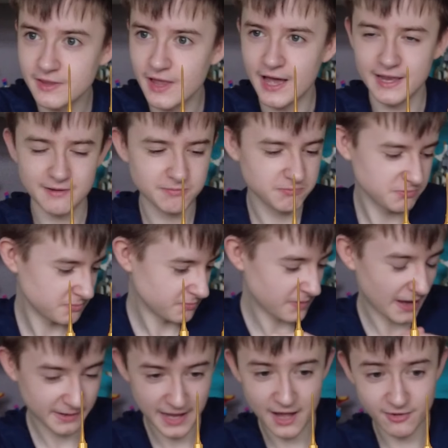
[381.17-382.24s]
like
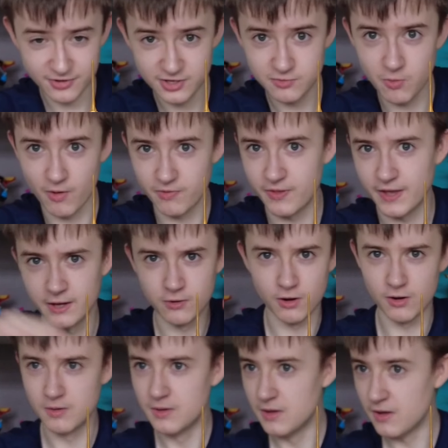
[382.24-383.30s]
that Galaxy Squad thing
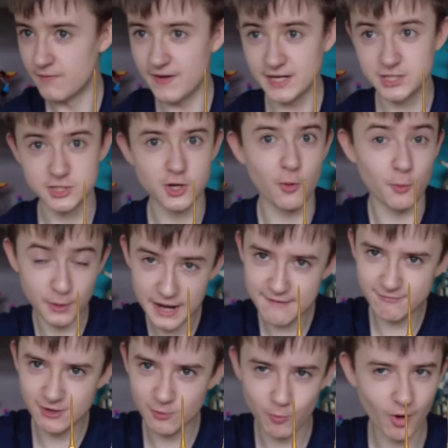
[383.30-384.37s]
or Adventures or
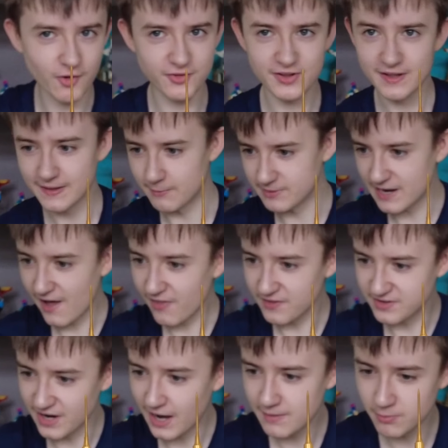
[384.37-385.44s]
whatever it was that was out at
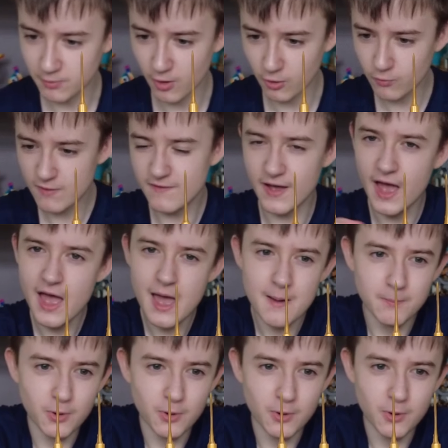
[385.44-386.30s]
the time along with it.